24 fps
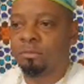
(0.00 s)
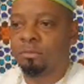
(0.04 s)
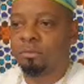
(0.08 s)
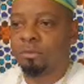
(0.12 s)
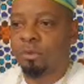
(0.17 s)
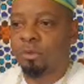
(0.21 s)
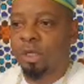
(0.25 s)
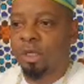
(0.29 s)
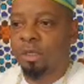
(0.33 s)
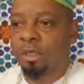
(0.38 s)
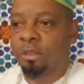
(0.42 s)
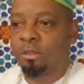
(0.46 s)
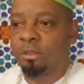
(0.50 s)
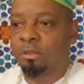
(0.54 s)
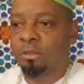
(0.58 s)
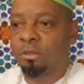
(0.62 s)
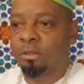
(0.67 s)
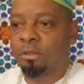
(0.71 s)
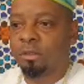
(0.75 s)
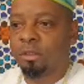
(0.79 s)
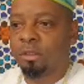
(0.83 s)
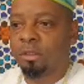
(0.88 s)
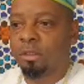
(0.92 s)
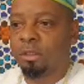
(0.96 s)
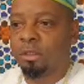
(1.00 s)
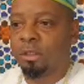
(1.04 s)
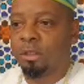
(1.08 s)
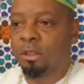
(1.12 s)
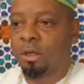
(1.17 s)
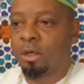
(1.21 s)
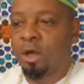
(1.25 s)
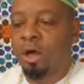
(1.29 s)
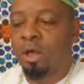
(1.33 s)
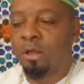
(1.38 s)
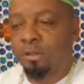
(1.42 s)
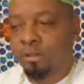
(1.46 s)
Okay?
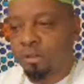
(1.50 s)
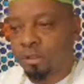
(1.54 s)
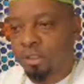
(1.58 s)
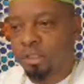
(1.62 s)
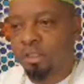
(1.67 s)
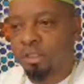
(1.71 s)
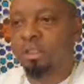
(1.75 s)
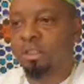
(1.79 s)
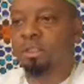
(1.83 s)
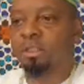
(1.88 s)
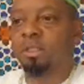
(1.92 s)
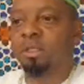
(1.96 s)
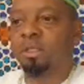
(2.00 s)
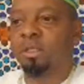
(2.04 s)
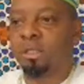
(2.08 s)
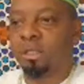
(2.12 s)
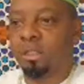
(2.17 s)
All of this